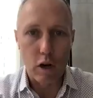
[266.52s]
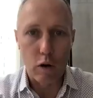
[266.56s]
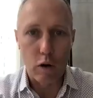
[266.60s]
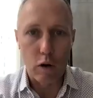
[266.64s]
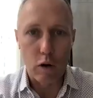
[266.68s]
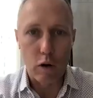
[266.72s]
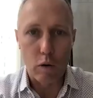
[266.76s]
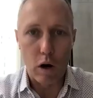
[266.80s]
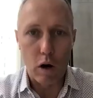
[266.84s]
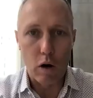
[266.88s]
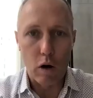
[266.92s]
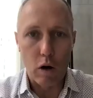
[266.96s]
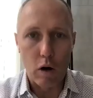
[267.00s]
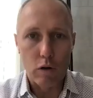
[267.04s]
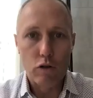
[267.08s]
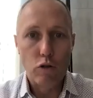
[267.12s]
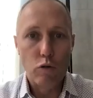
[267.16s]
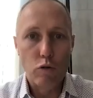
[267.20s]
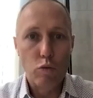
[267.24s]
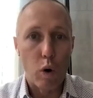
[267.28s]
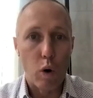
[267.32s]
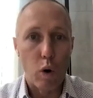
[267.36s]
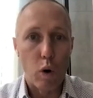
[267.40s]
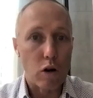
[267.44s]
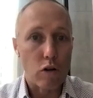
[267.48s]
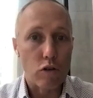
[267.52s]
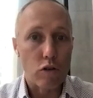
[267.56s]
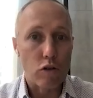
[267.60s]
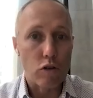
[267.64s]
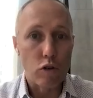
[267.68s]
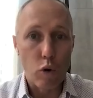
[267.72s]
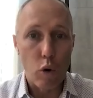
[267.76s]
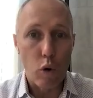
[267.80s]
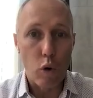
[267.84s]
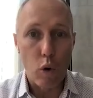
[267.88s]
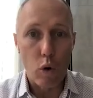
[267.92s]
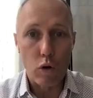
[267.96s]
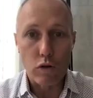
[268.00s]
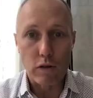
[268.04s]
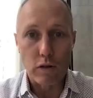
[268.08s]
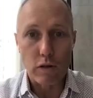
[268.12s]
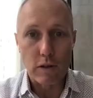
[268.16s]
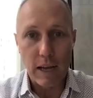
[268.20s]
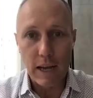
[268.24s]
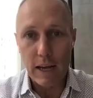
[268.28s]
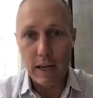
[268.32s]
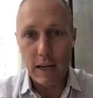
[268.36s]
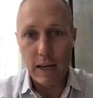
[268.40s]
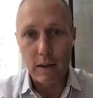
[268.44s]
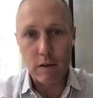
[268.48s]
you know, one or two holes a
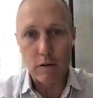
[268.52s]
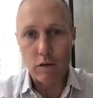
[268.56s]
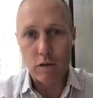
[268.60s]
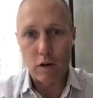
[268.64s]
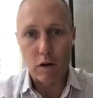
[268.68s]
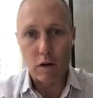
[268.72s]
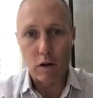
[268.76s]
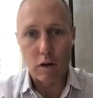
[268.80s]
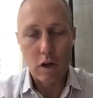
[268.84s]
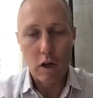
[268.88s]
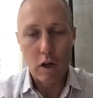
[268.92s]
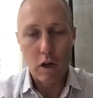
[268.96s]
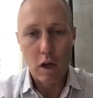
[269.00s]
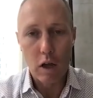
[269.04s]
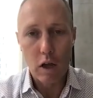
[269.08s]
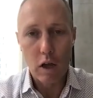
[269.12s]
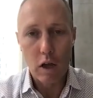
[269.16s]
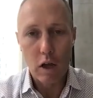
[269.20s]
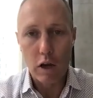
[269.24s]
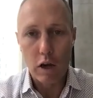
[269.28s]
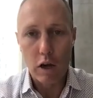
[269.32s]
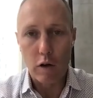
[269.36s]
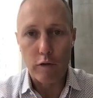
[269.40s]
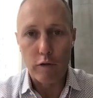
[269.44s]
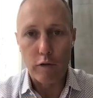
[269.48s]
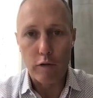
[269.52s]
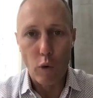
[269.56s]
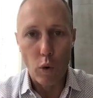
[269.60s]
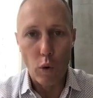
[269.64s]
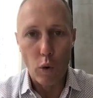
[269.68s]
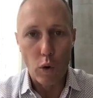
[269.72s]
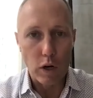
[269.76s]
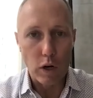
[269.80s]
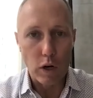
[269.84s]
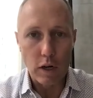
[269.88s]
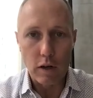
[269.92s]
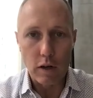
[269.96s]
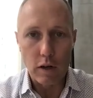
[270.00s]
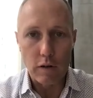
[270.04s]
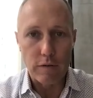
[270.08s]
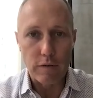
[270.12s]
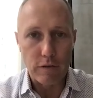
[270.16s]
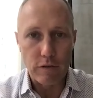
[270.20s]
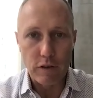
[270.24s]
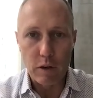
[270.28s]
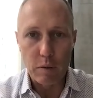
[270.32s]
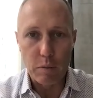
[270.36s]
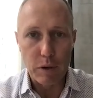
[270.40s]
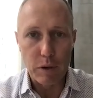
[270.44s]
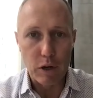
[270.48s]
day. These are, you know, 40 to
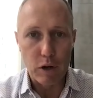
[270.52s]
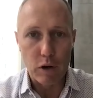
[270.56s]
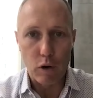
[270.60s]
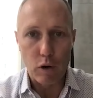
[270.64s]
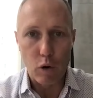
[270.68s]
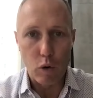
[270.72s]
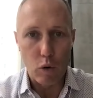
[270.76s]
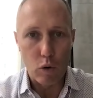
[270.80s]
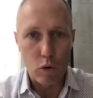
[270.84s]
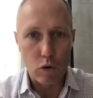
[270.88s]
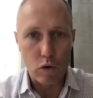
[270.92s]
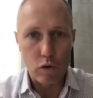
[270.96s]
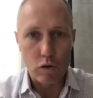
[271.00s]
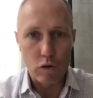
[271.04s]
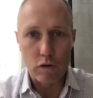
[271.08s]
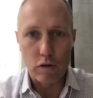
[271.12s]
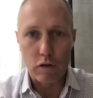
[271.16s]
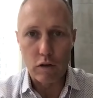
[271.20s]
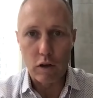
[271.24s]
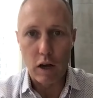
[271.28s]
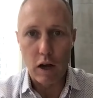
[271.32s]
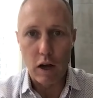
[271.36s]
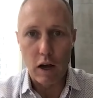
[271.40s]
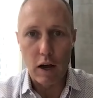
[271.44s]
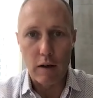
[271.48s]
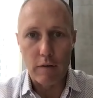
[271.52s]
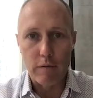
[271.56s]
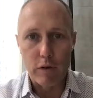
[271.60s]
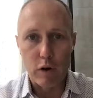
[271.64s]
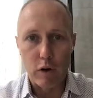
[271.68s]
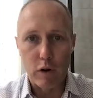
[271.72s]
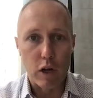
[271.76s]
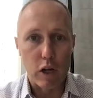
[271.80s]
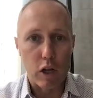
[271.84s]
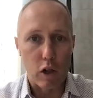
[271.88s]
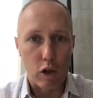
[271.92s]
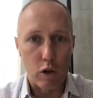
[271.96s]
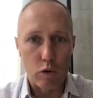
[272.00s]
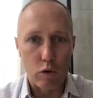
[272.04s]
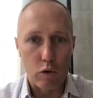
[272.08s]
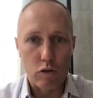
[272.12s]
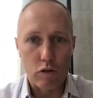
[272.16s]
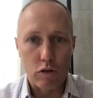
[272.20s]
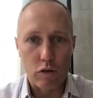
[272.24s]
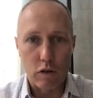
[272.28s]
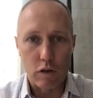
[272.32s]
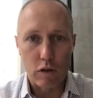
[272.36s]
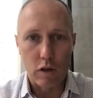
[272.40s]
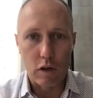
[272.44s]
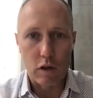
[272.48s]
50 meter holes, very close
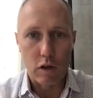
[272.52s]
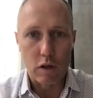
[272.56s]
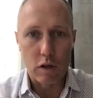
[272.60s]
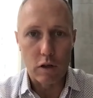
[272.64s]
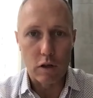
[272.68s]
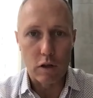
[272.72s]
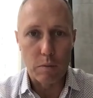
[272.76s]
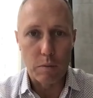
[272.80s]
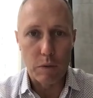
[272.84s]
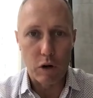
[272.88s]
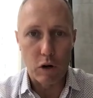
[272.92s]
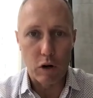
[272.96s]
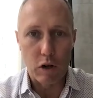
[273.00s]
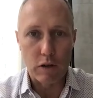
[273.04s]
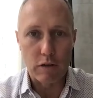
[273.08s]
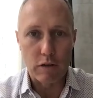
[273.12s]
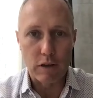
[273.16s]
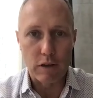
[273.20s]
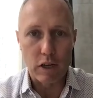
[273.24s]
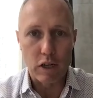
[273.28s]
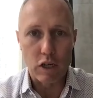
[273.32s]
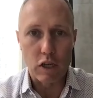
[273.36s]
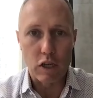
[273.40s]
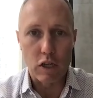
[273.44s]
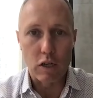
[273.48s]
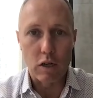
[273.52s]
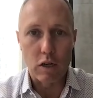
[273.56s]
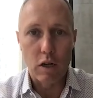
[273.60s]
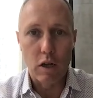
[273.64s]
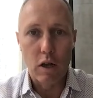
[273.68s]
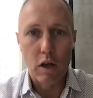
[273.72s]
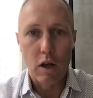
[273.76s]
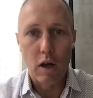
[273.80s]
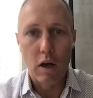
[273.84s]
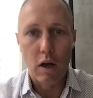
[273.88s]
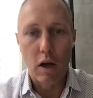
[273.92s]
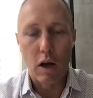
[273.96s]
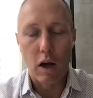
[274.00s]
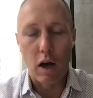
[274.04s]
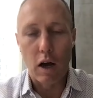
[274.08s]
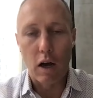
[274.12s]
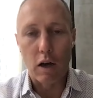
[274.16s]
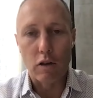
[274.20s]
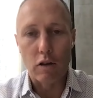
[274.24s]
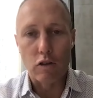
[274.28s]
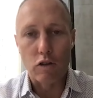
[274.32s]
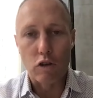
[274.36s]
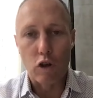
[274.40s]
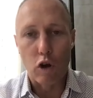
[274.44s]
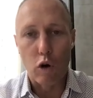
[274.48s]
to the mineralization.
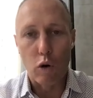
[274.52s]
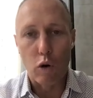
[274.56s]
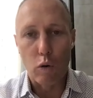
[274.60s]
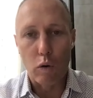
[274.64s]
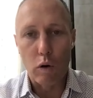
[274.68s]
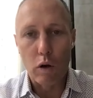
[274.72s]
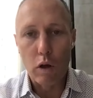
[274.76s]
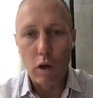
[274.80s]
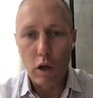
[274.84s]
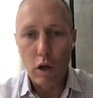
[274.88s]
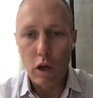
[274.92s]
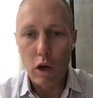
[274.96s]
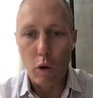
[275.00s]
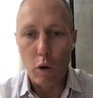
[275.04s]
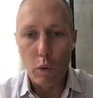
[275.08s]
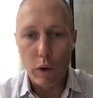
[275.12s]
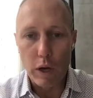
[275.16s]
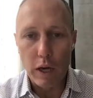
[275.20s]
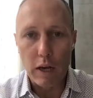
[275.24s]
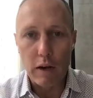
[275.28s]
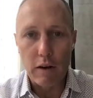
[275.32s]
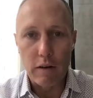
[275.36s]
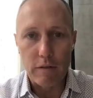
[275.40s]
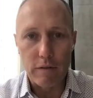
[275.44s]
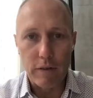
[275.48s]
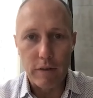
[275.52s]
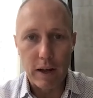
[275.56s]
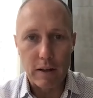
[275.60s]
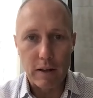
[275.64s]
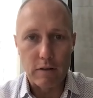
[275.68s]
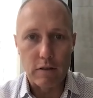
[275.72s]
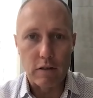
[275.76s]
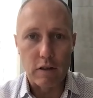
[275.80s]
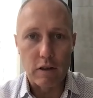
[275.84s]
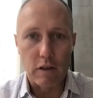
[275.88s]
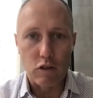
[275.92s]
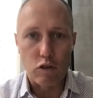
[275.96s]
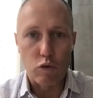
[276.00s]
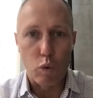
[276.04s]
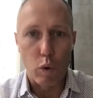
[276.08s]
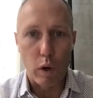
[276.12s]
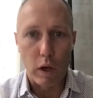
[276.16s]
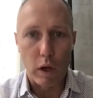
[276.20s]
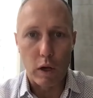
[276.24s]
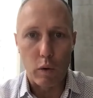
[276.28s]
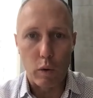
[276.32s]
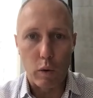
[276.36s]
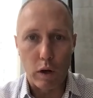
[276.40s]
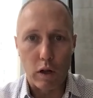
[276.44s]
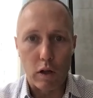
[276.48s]
So, you know, we can advance things
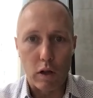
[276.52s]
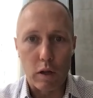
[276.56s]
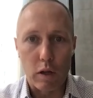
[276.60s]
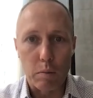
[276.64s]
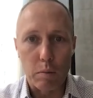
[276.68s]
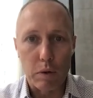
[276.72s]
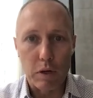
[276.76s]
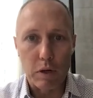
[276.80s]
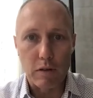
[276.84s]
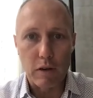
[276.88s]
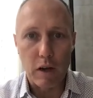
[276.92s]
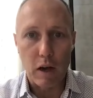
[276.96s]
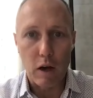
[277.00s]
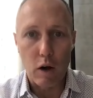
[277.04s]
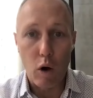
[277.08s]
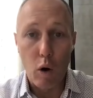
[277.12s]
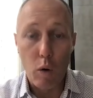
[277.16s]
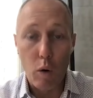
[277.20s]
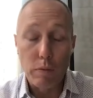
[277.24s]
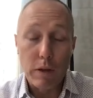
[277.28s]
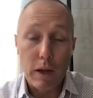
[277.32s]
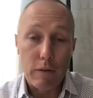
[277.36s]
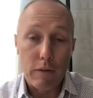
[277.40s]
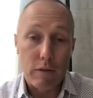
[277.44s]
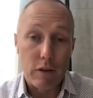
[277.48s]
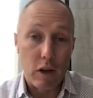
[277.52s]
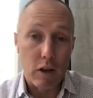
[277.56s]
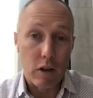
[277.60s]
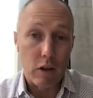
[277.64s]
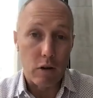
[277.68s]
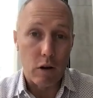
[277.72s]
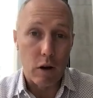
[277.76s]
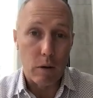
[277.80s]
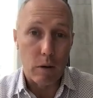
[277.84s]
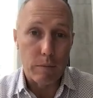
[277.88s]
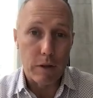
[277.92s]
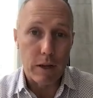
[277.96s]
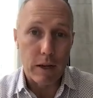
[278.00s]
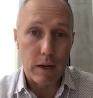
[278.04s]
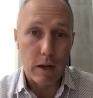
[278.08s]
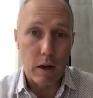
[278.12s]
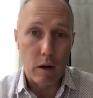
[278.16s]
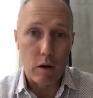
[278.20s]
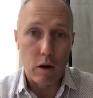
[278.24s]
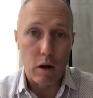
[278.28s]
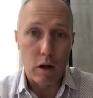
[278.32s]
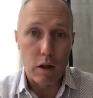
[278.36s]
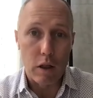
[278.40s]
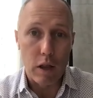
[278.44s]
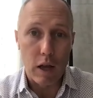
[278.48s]
quite quickly. But hope to have another update
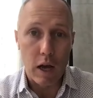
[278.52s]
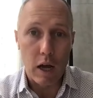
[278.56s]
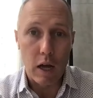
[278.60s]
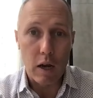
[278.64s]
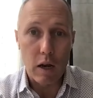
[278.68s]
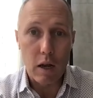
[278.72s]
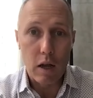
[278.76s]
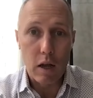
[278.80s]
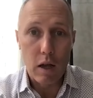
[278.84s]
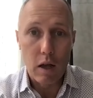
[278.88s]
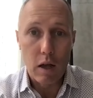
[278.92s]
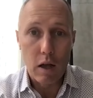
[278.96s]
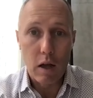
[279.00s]
out on that,